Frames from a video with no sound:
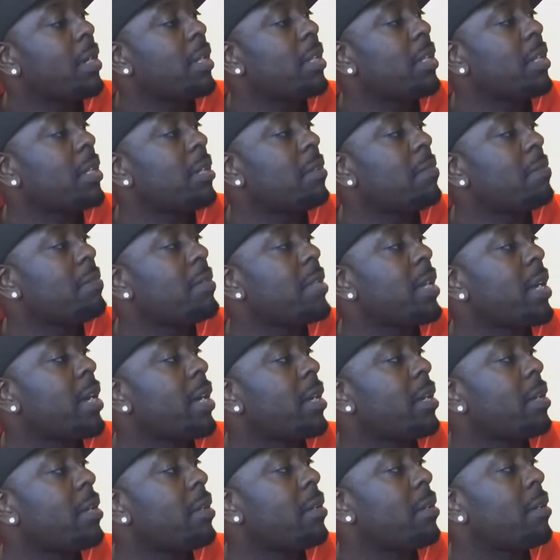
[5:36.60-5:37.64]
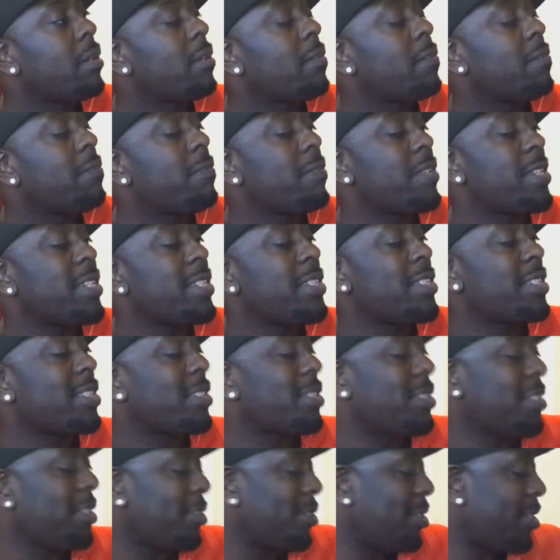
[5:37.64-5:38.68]
I love that.
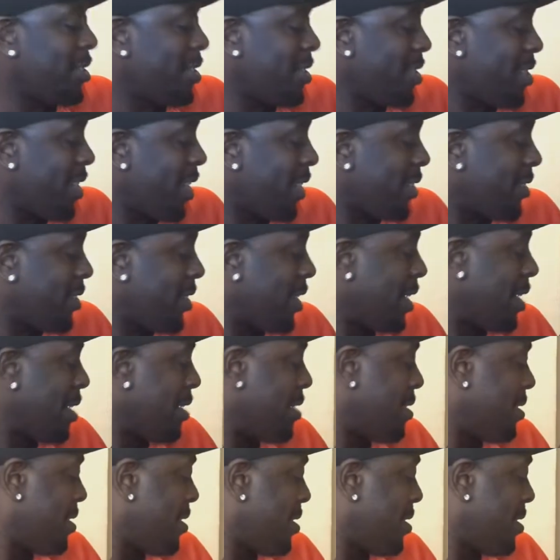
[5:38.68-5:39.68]
Frieza's such a nutter.